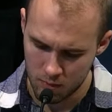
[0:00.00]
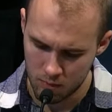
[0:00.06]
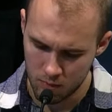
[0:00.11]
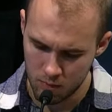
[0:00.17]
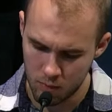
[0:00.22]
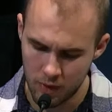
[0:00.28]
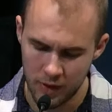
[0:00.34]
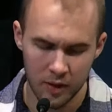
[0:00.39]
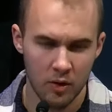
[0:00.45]

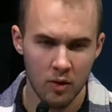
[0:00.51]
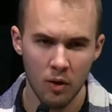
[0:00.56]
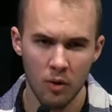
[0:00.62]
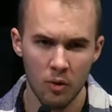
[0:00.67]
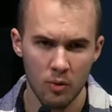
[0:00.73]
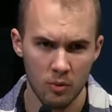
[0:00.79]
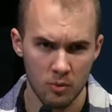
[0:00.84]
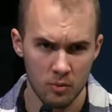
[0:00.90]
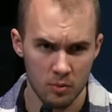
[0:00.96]
We
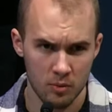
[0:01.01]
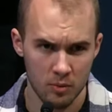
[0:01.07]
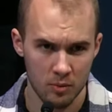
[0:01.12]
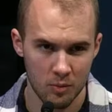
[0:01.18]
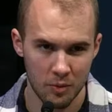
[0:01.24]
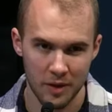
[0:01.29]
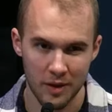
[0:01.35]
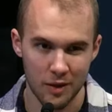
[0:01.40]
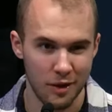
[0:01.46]
know
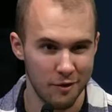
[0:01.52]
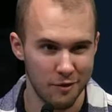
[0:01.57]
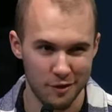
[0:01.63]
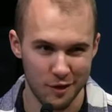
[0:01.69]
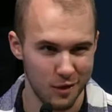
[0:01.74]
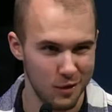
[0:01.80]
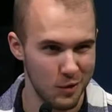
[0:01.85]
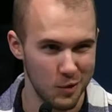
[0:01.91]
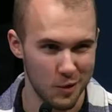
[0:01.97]
we love
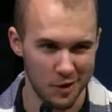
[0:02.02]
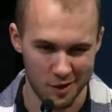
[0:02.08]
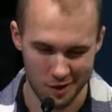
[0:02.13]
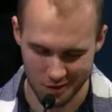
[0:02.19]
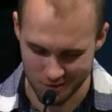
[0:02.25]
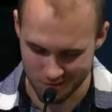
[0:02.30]
the Lord.